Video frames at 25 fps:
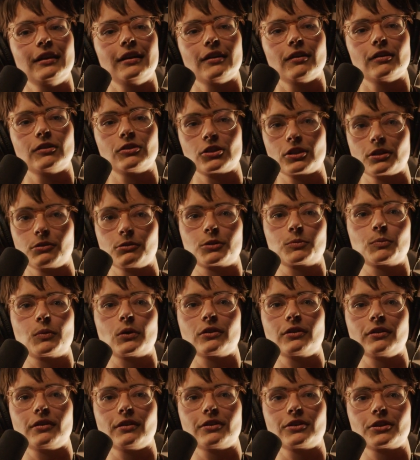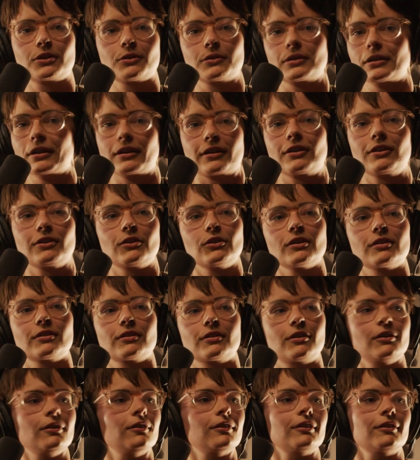And she responded and she was like, you just
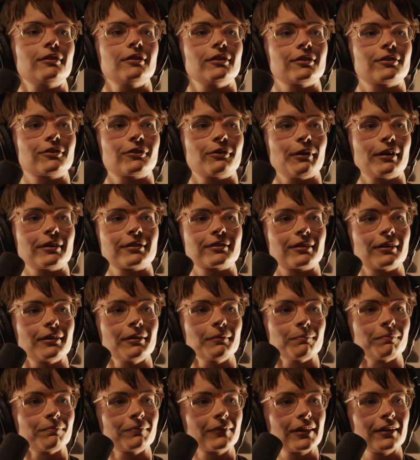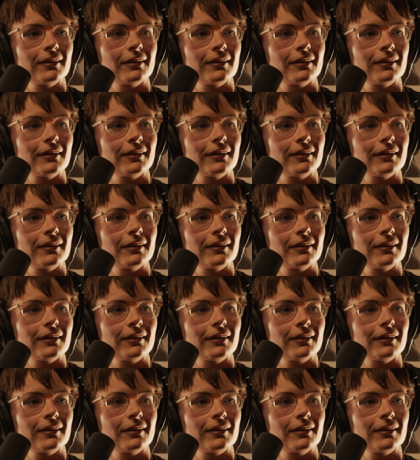trust them.